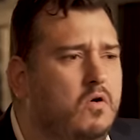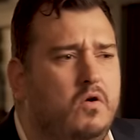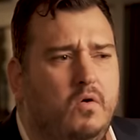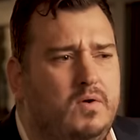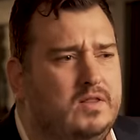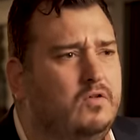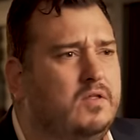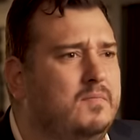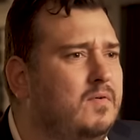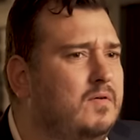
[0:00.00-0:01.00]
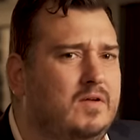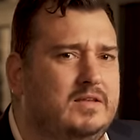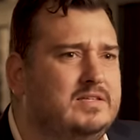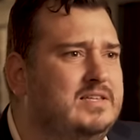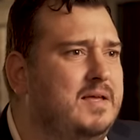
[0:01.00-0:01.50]
No, we told them
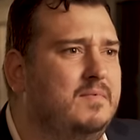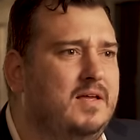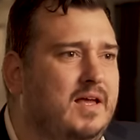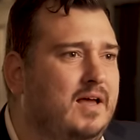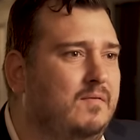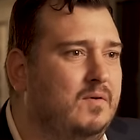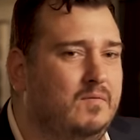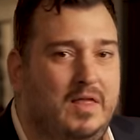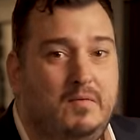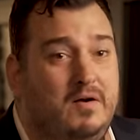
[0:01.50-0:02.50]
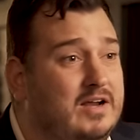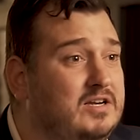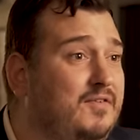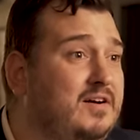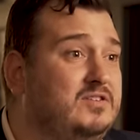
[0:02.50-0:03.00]
it's the same. Like, we were
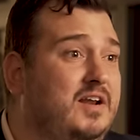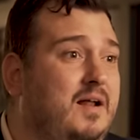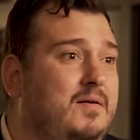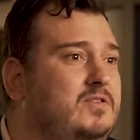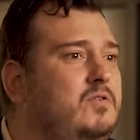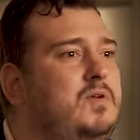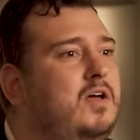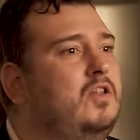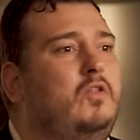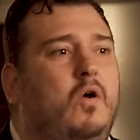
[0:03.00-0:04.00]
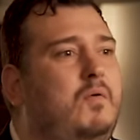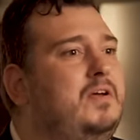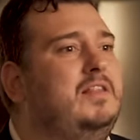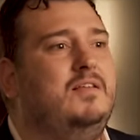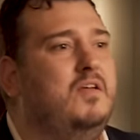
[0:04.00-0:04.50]
actually very straight up. As long as we got in the door,
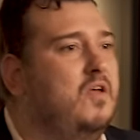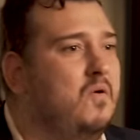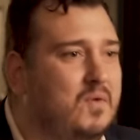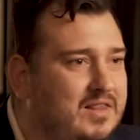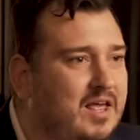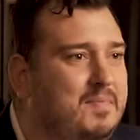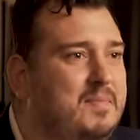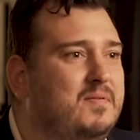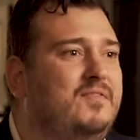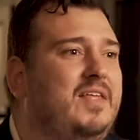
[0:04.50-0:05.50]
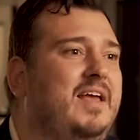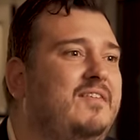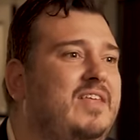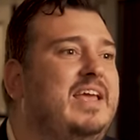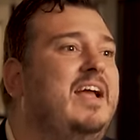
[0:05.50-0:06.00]
we'd tell people if they
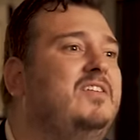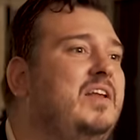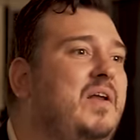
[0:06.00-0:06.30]
cared